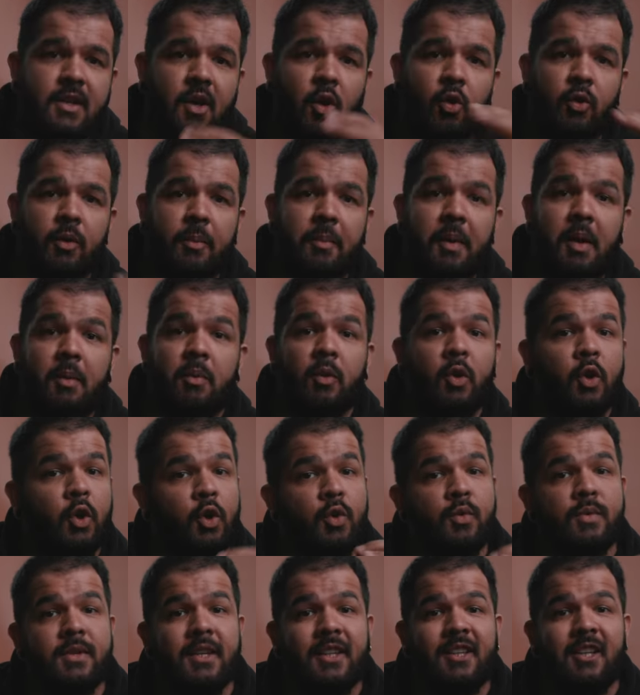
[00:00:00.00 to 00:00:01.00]
and all the people
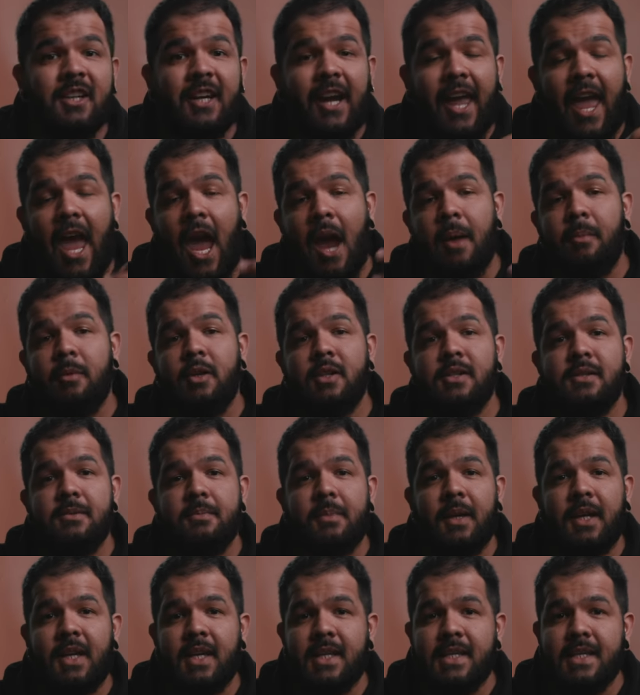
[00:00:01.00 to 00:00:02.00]
using their cameras
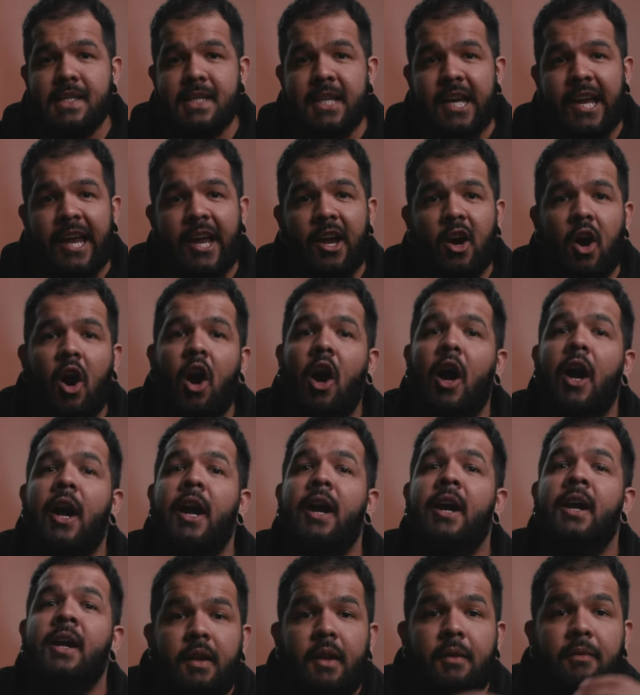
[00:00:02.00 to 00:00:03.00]
because they
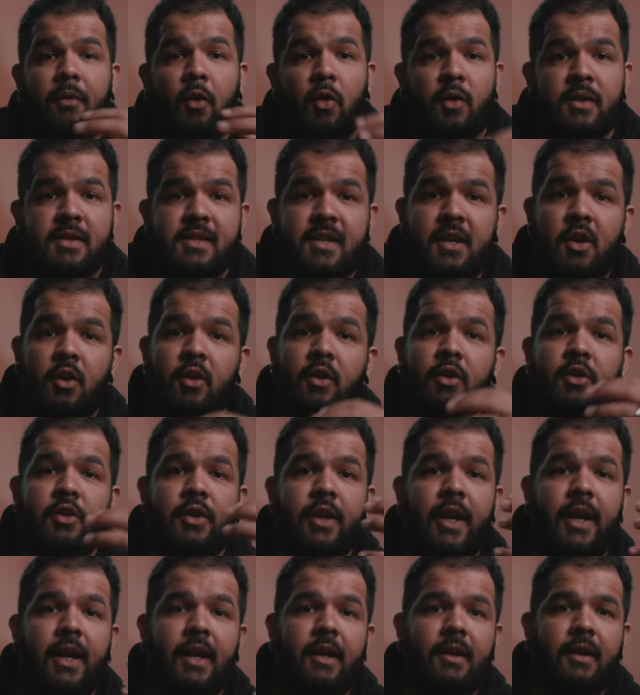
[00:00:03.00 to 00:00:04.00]
are, they're focusing on
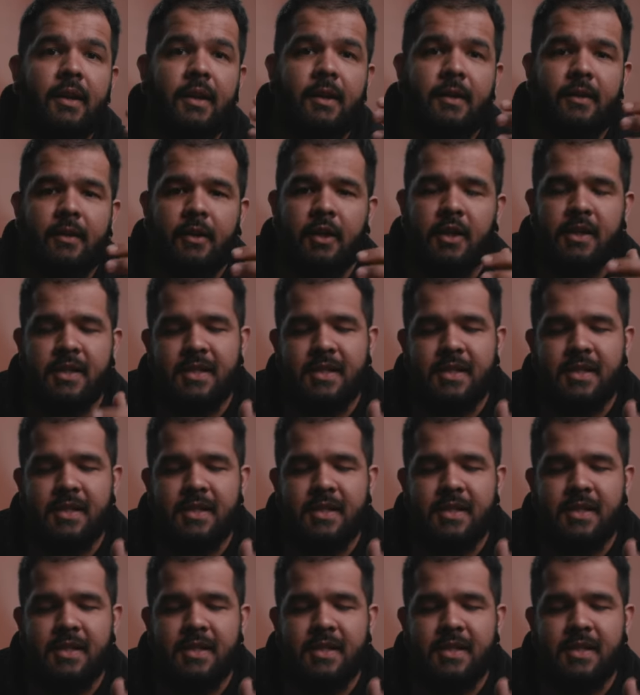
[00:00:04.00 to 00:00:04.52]
creating their